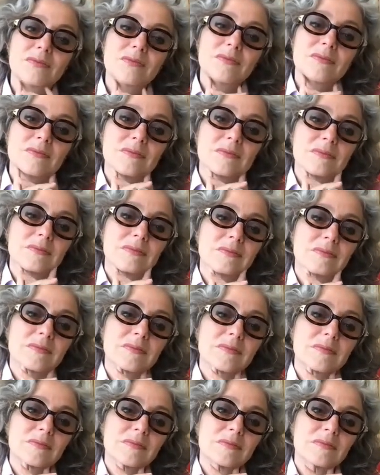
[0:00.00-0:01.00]

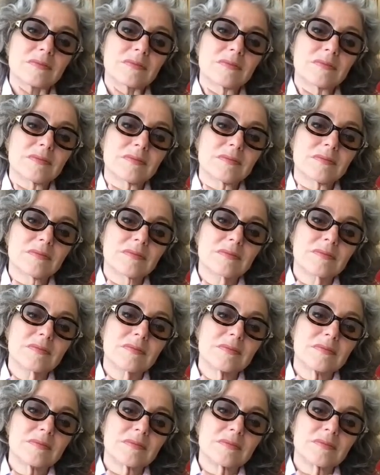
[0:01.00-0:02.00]

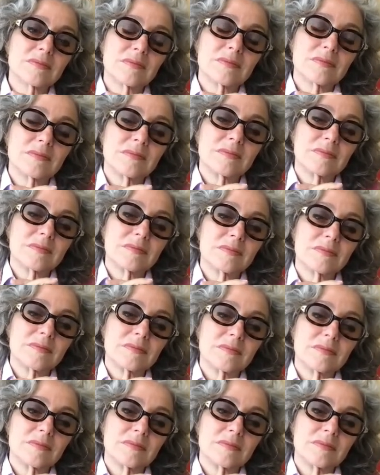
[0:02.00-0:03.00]

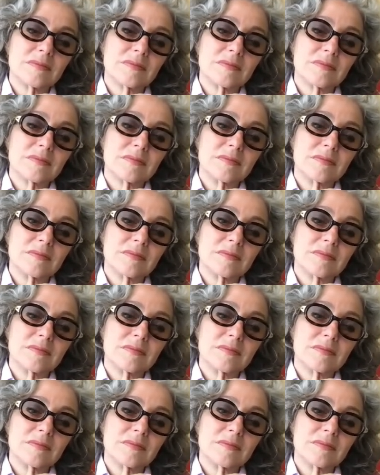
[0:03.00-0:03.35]
The person shown says nothing.